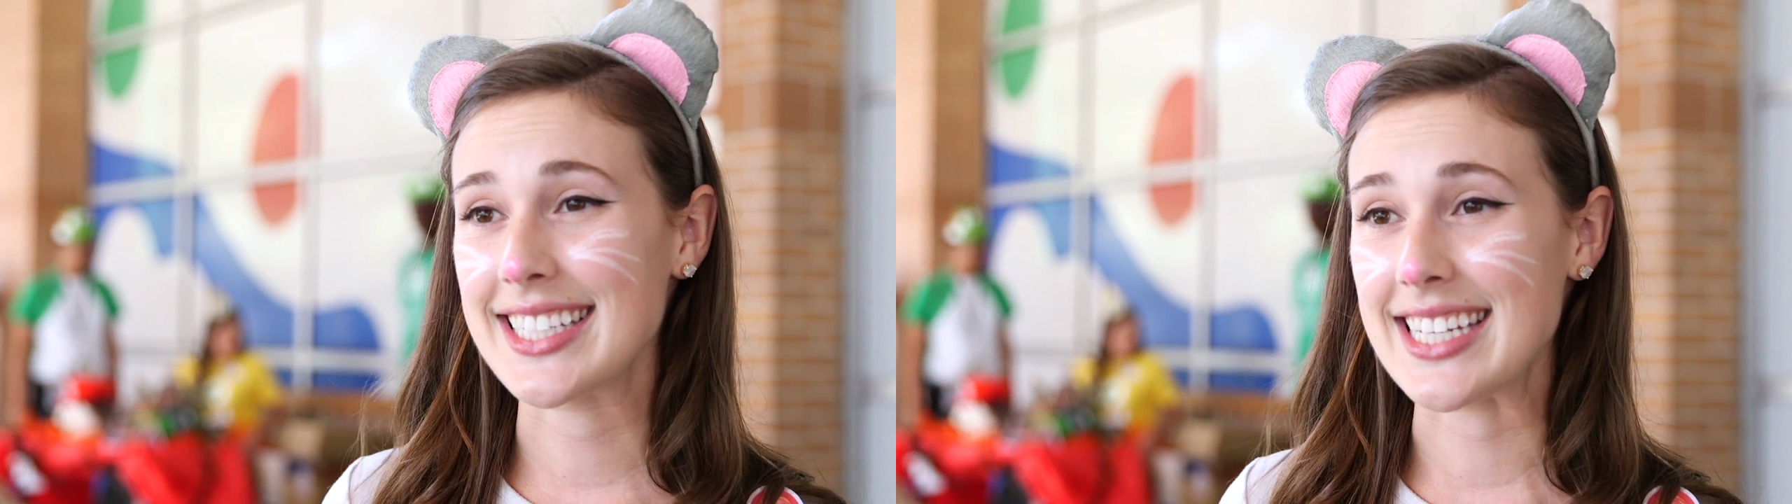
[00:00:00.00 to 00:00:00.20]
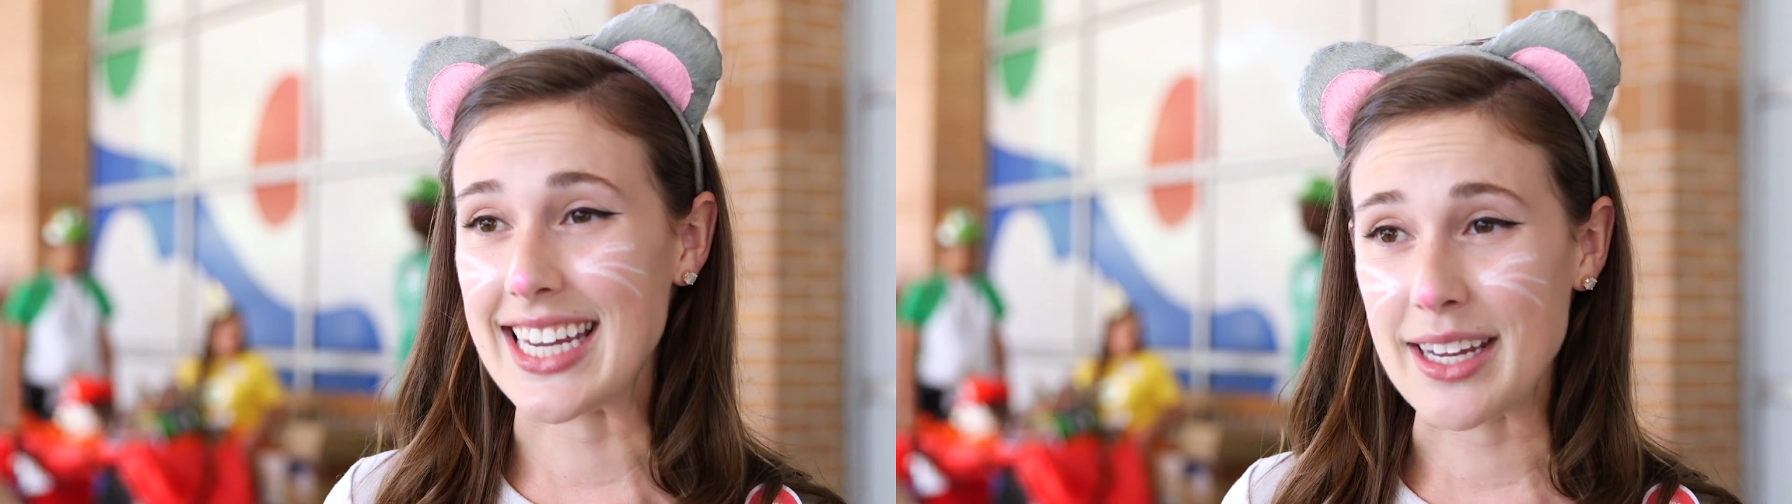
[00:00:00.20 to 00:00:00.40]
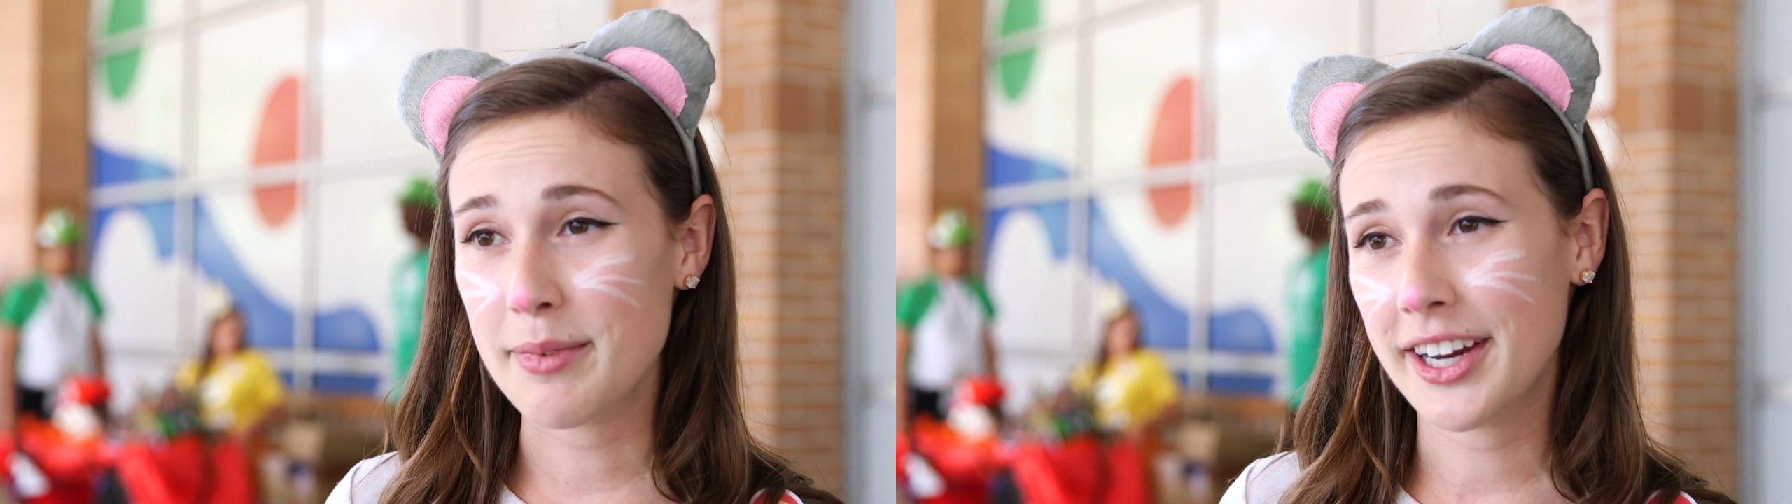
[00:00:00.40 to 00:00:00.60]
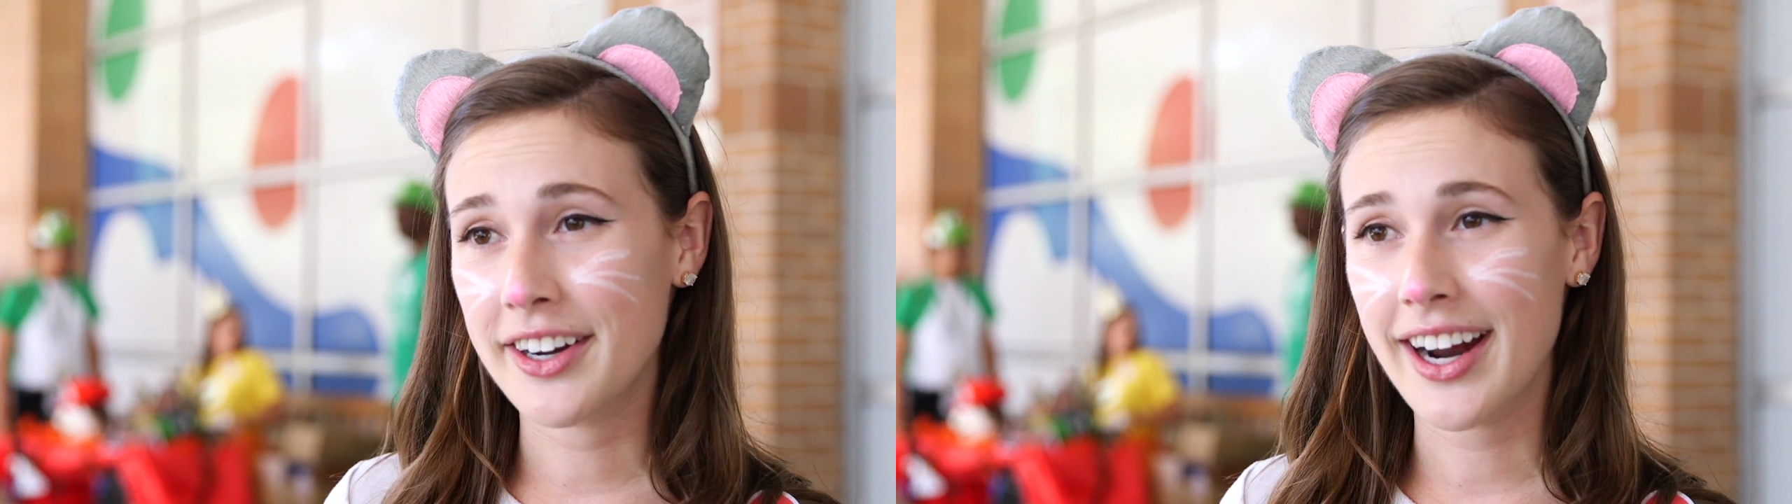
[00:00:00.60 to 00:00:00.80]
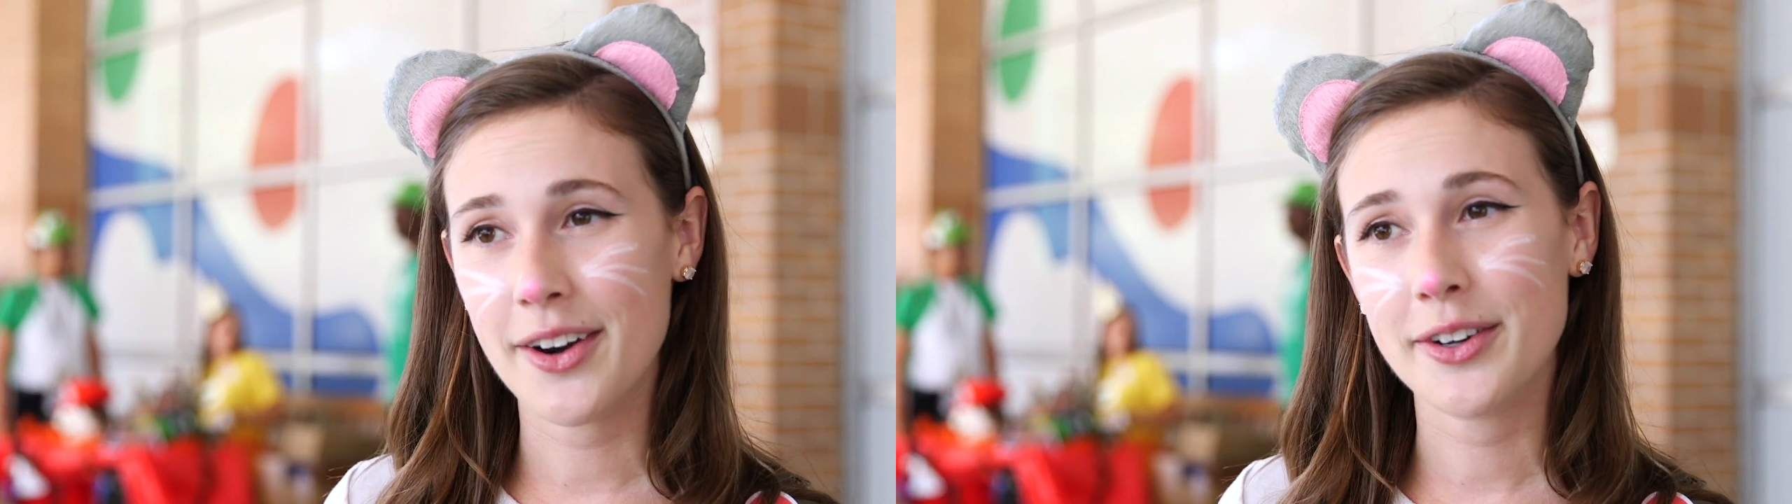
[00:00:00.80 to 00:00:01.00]
team
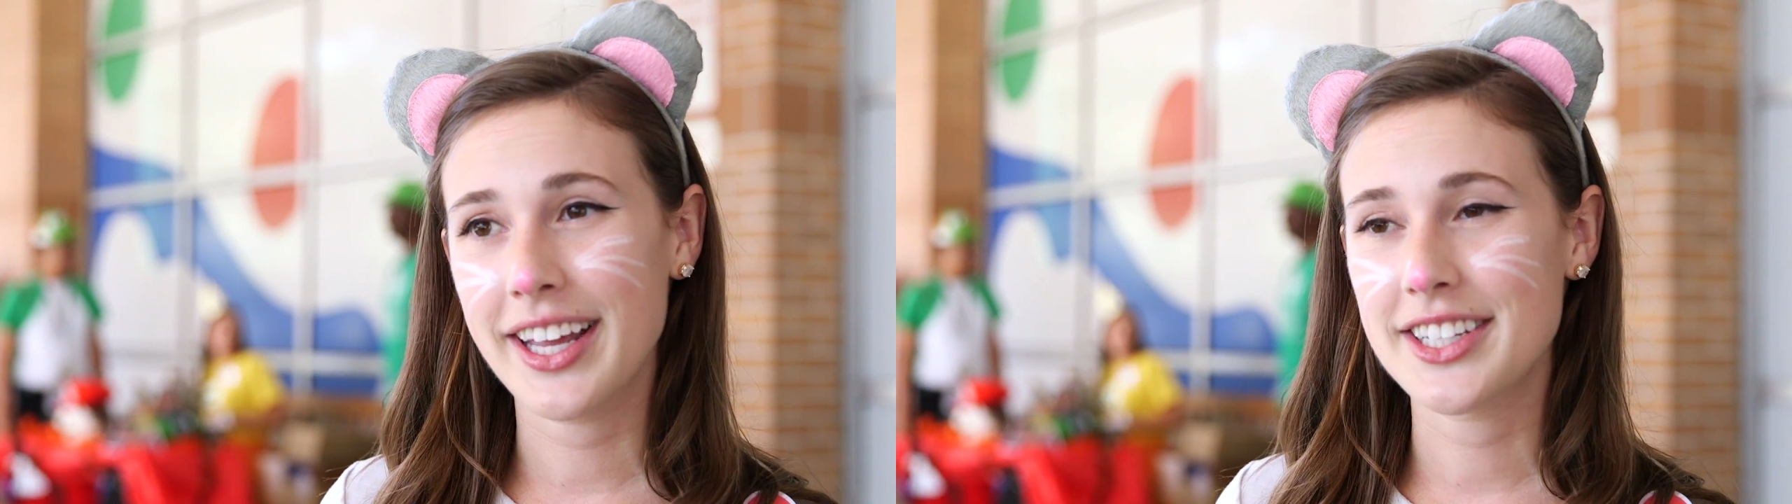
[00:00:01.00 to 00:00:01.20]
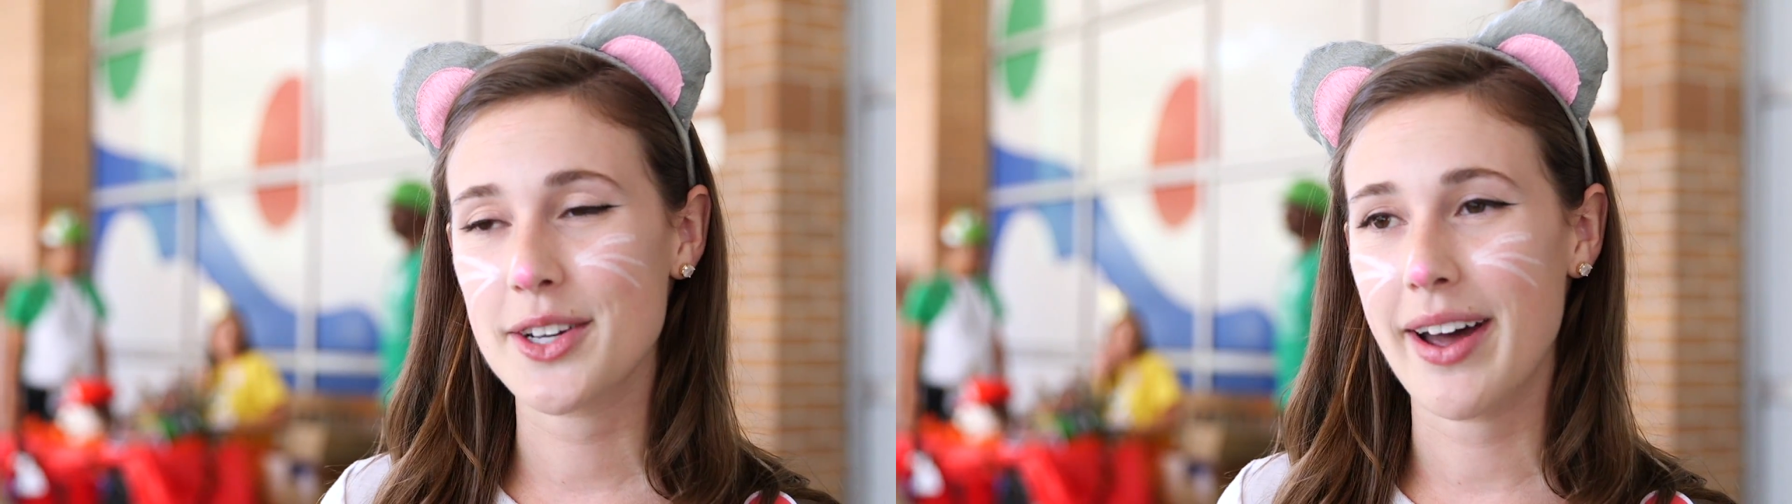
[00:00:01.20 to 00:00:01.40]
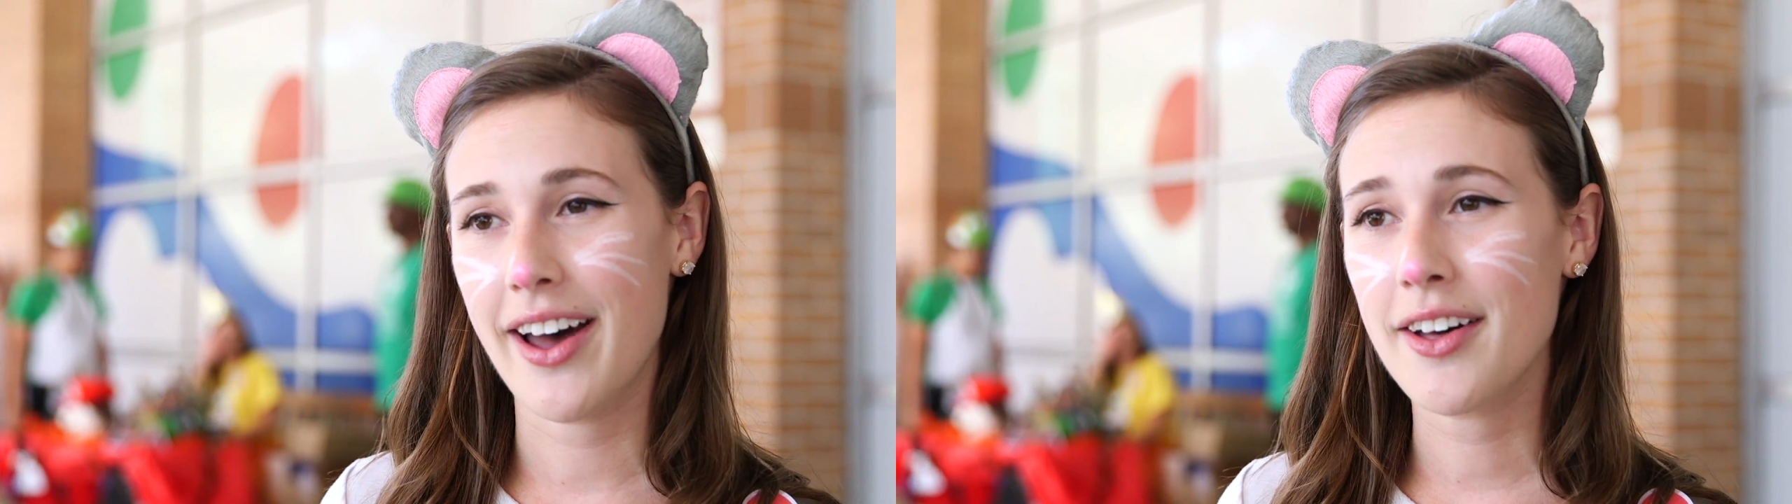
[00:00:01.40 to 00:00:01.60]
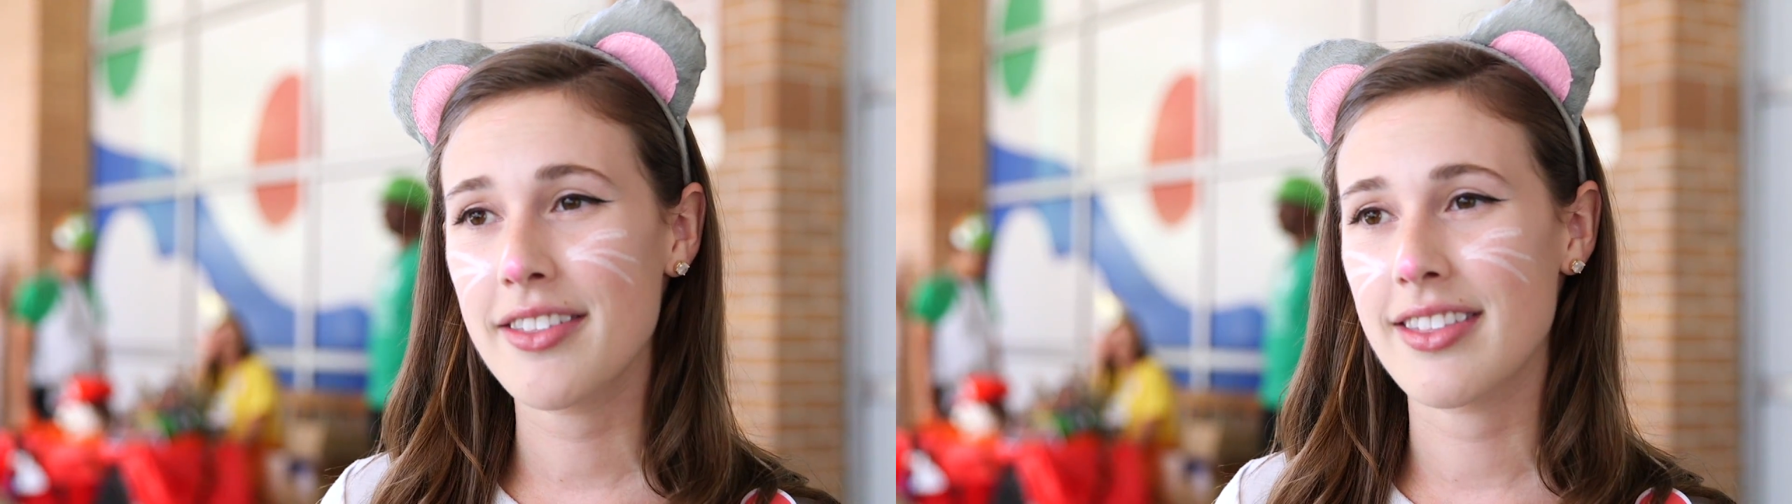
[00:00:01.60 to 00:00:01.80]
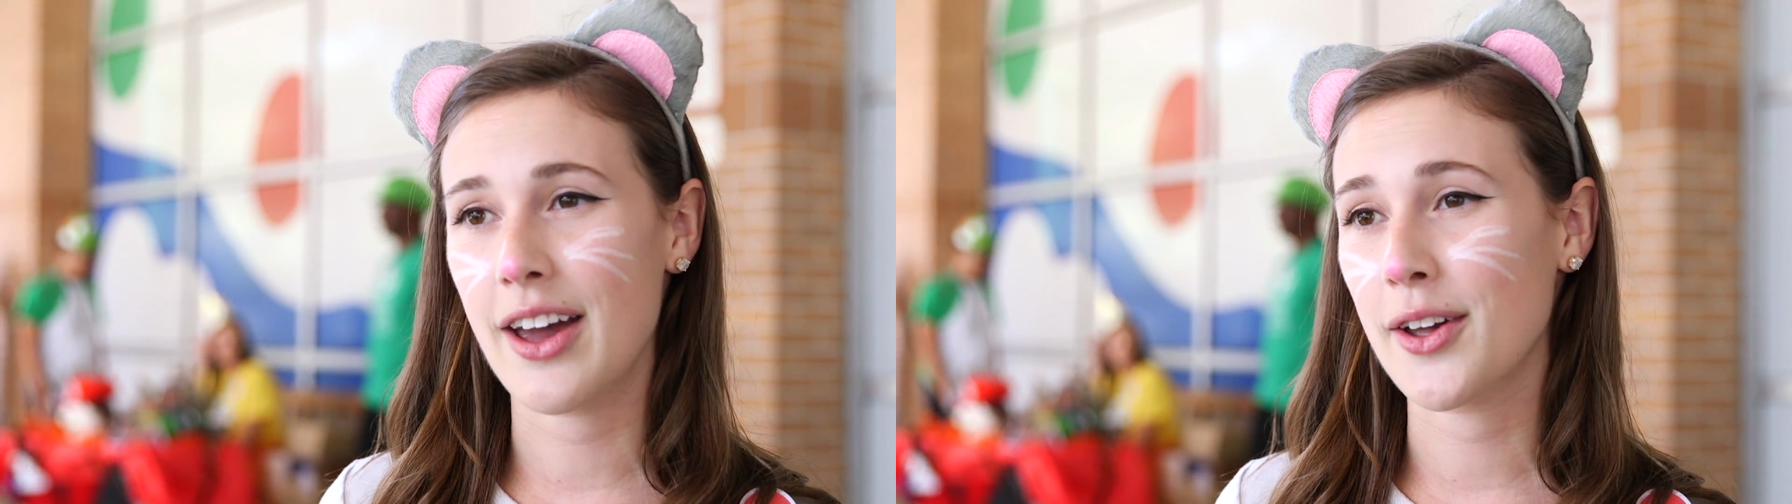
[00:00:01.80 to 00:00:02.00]
here at Orlando Health
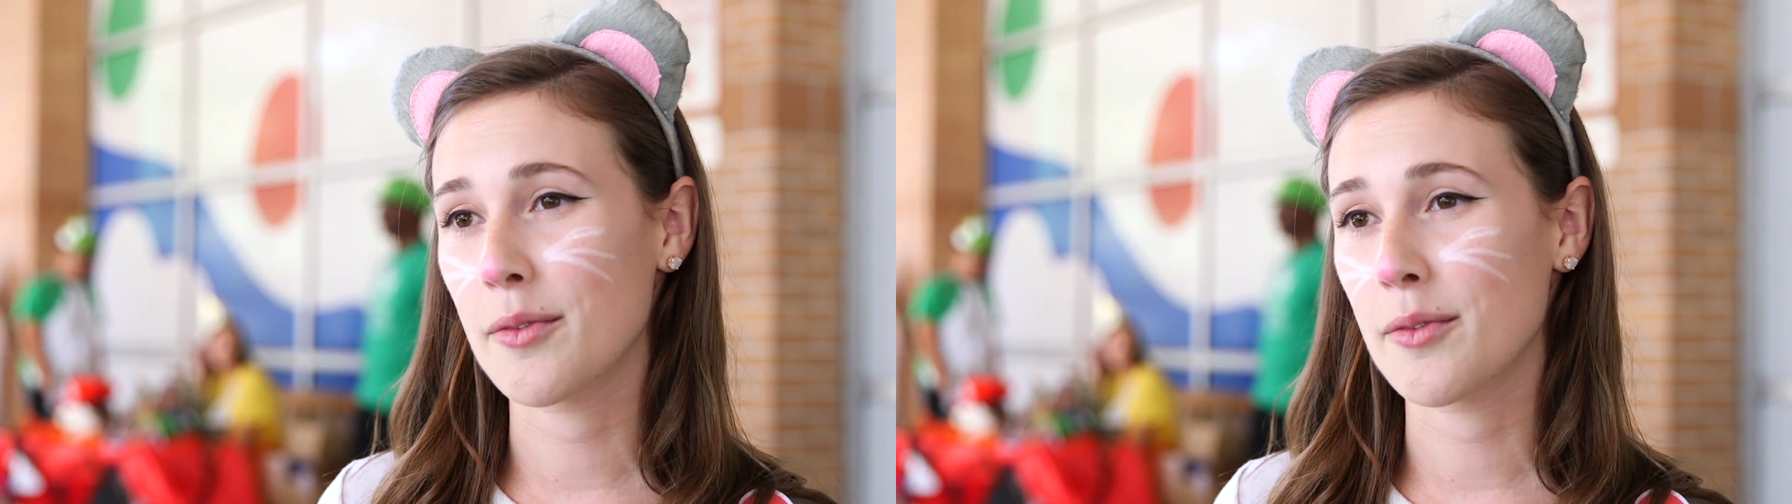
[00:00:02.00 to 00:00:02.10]
that